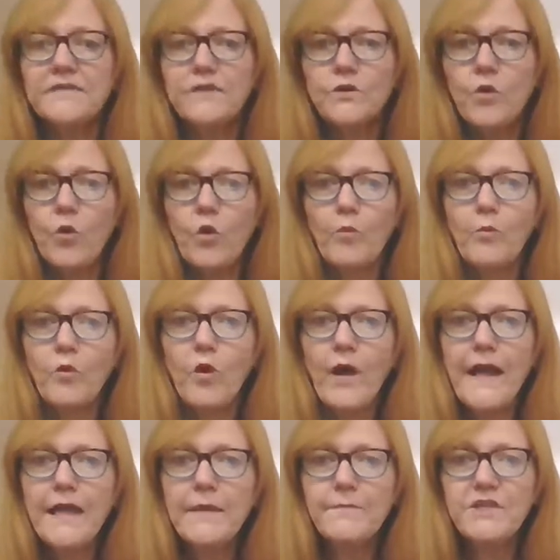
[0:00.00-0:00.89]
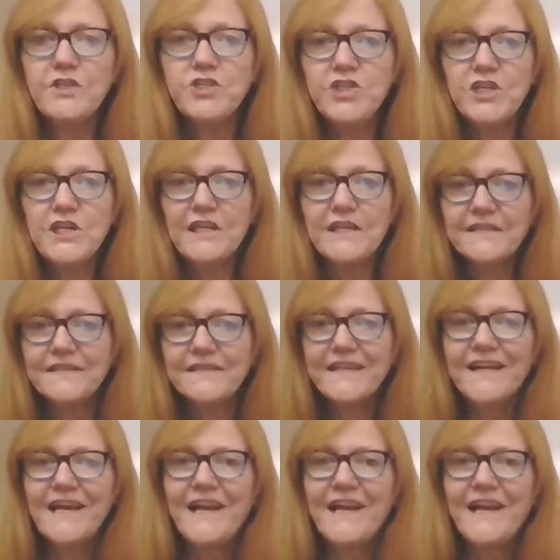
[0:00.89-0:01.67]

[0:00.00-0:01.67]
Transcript: the normal ABGs,